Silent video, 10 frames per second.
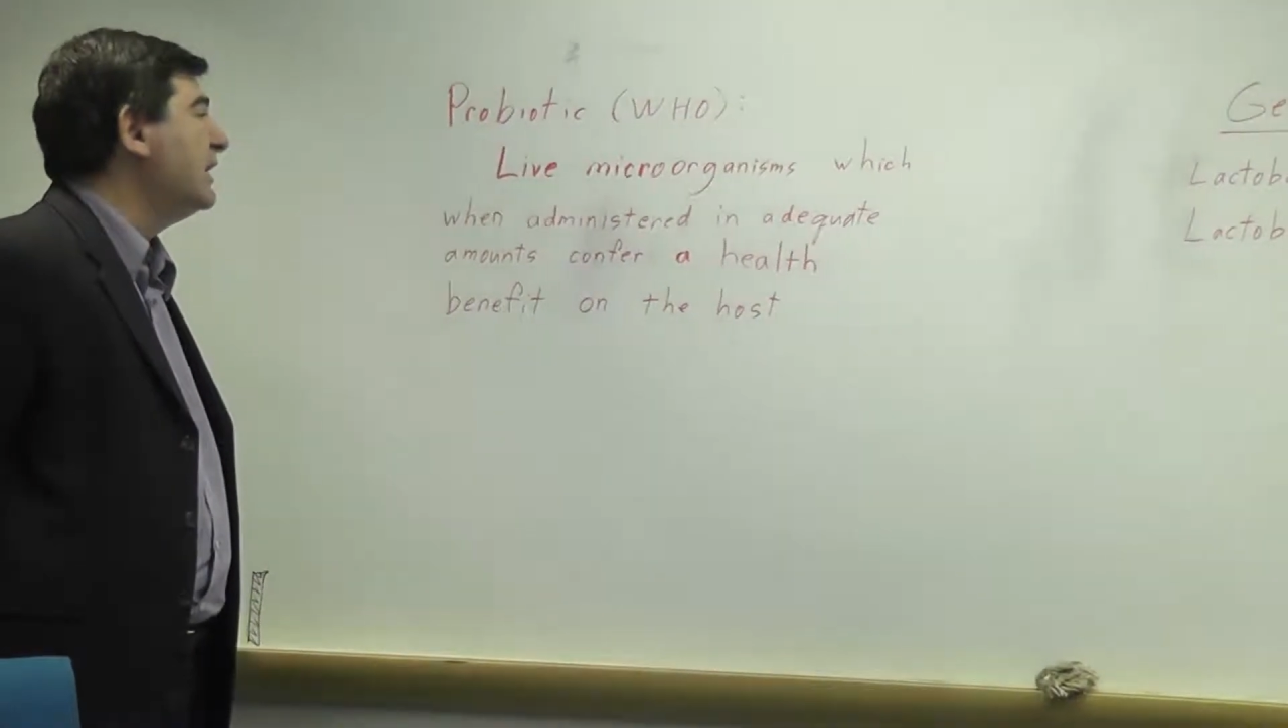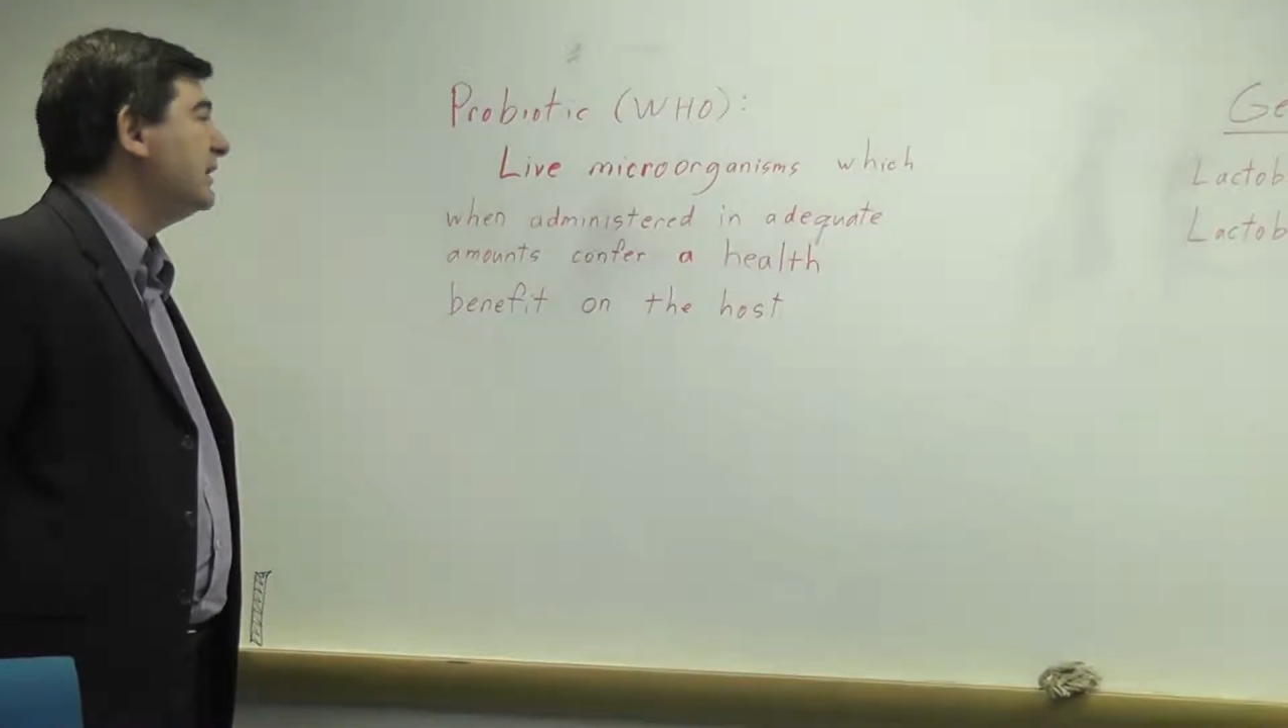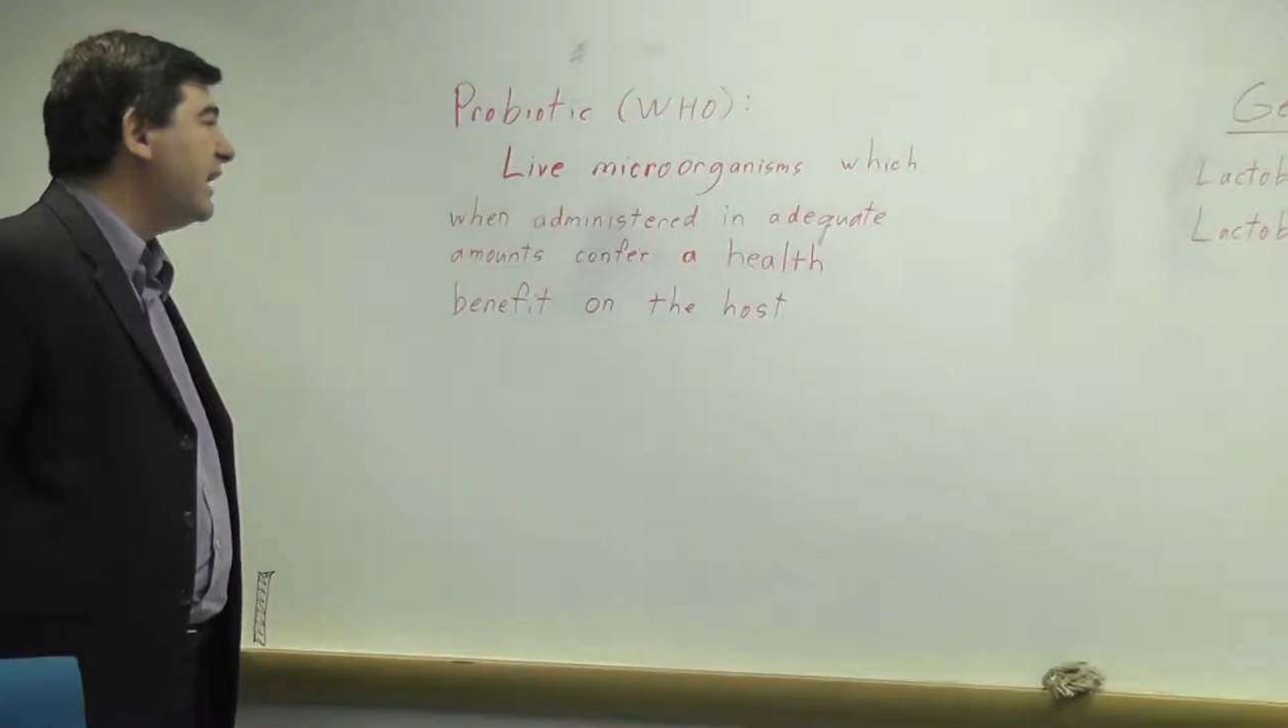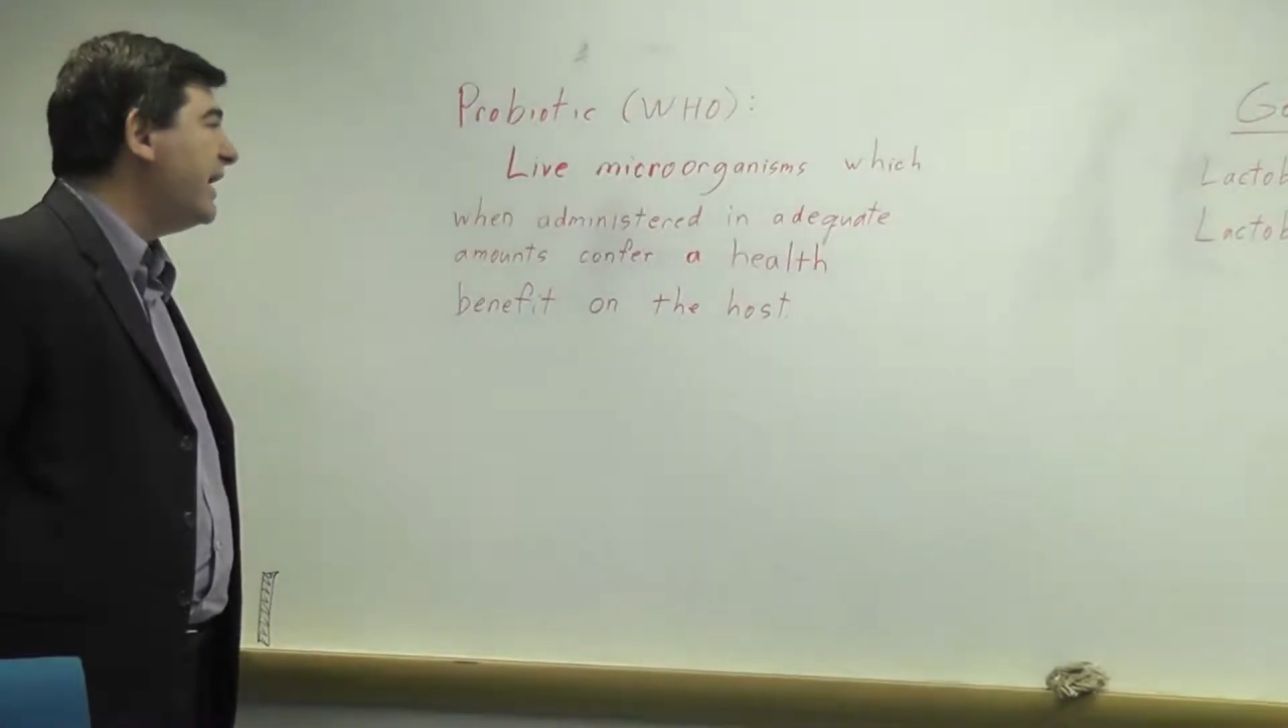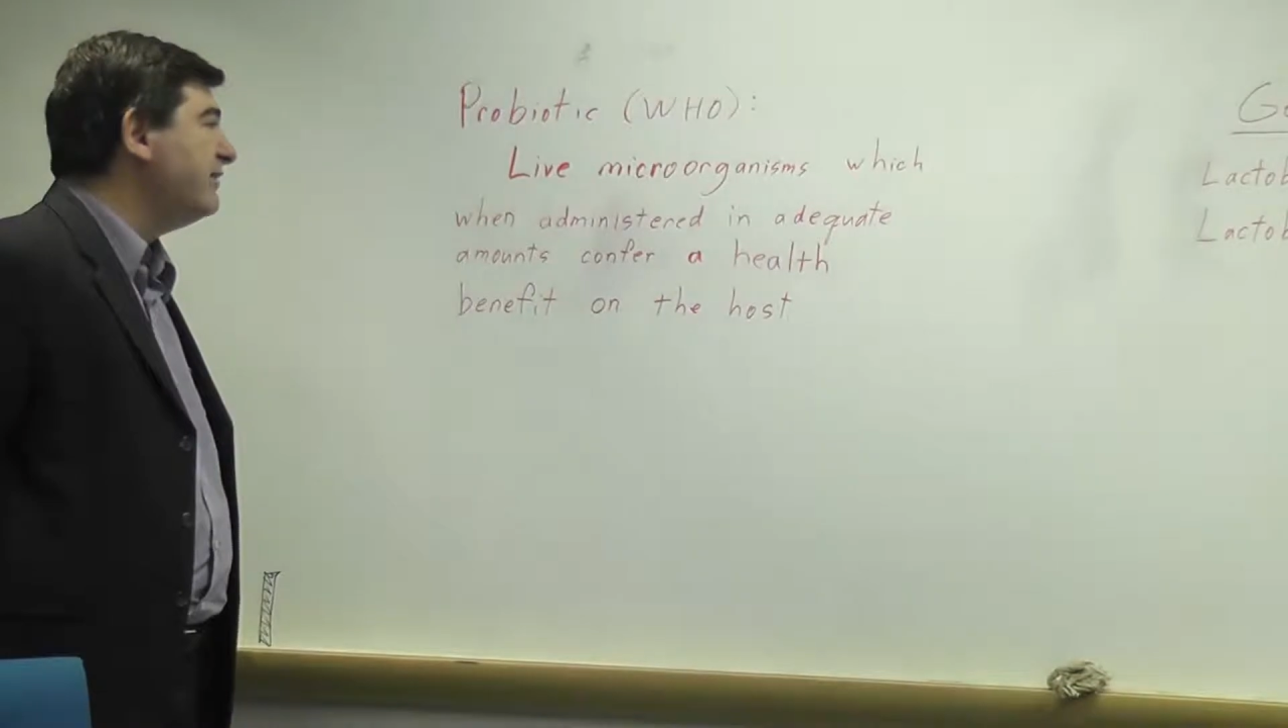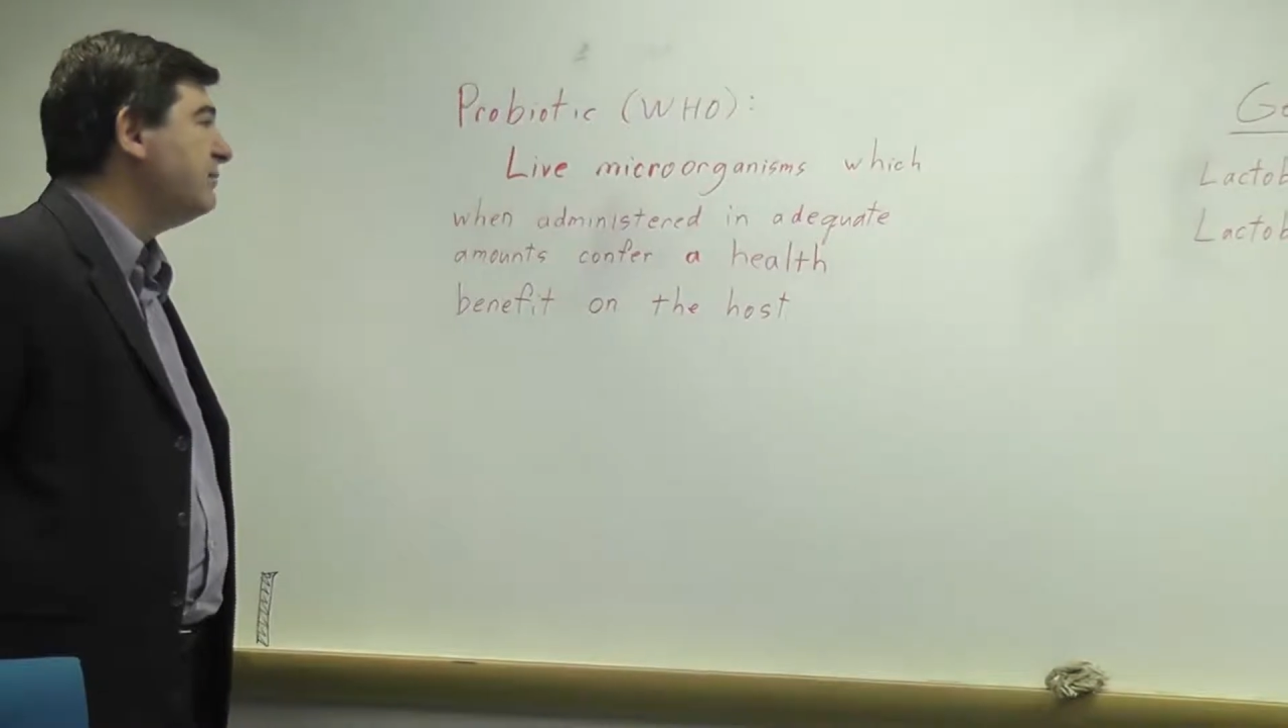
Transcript: live